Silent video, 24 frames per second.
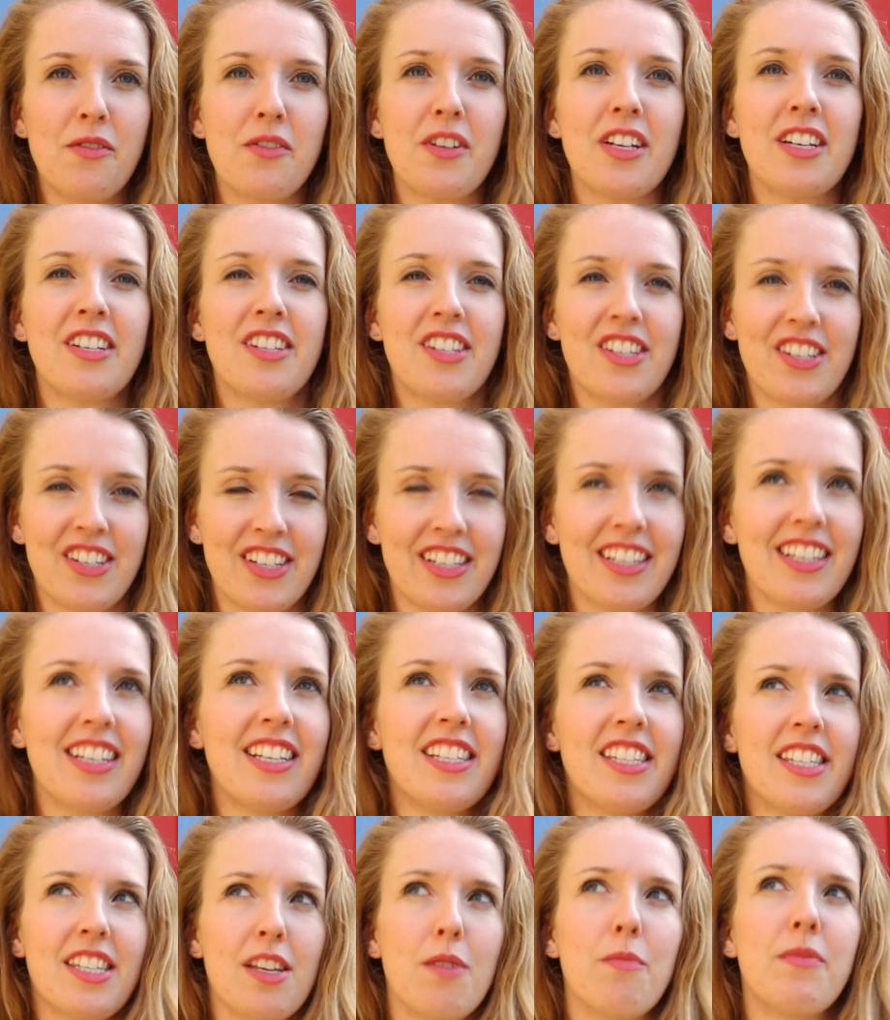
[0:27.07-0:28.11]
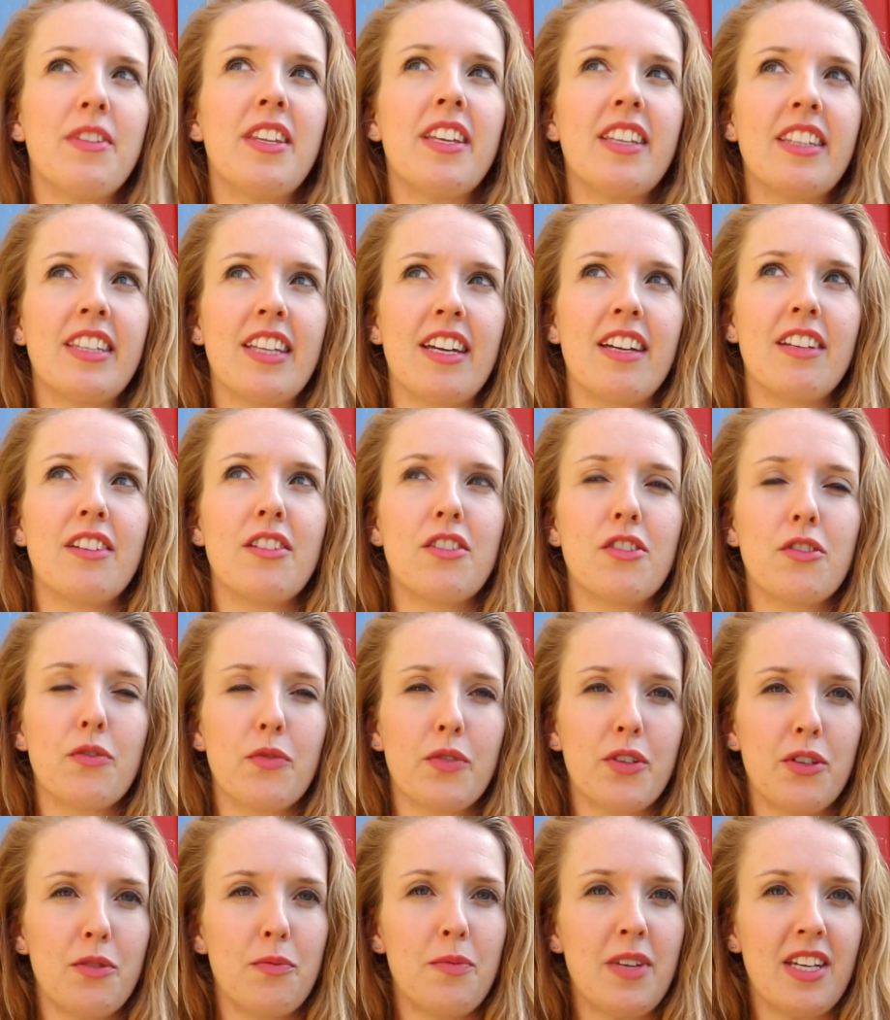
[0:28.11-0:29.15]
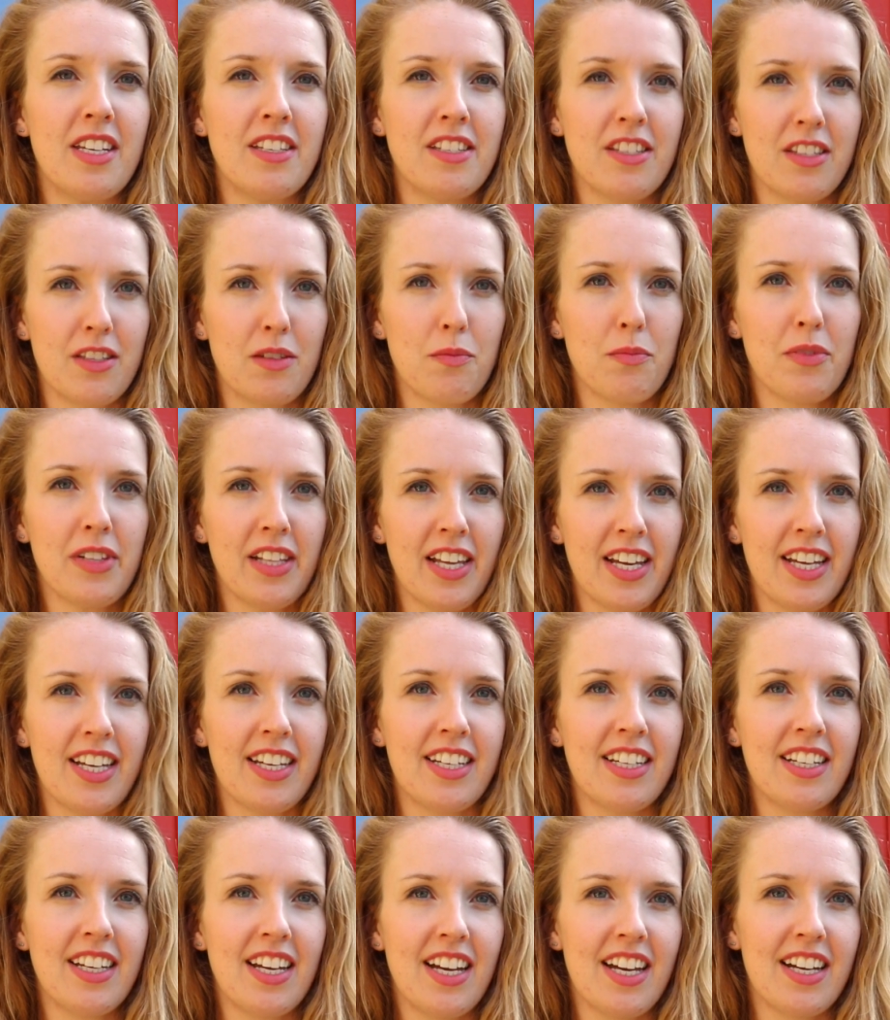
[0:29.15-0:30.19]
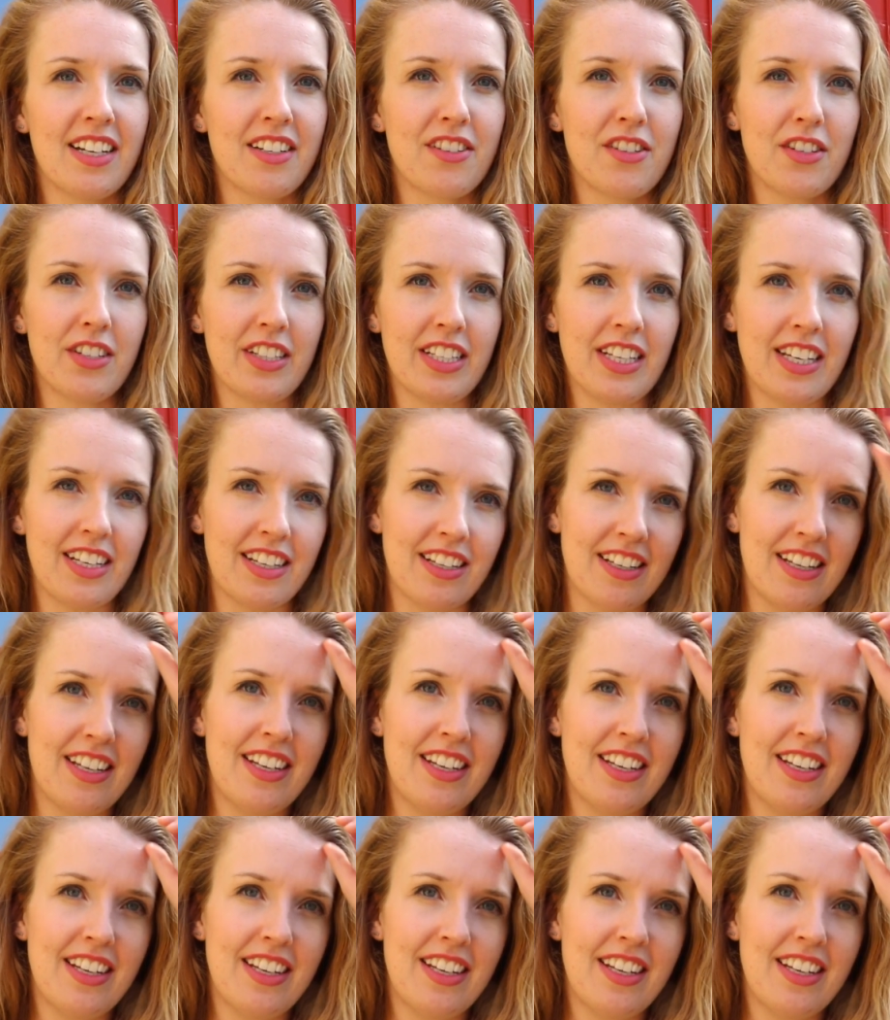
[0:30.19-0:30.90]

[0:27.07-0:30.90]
which is something that drew me to the play, actually.